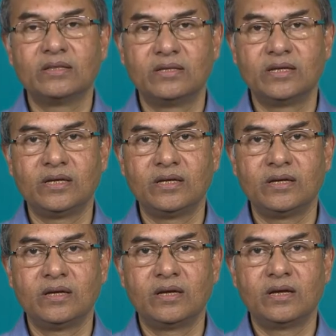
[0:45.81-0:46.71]
the
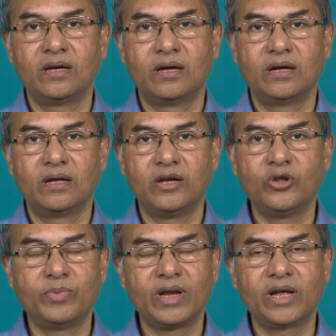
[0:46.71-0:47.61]
uh,
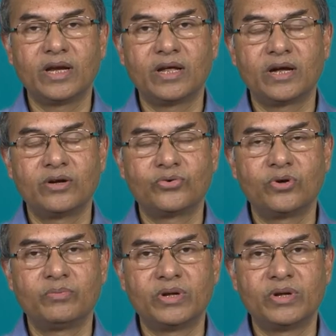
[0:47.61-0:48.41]
numerically controlled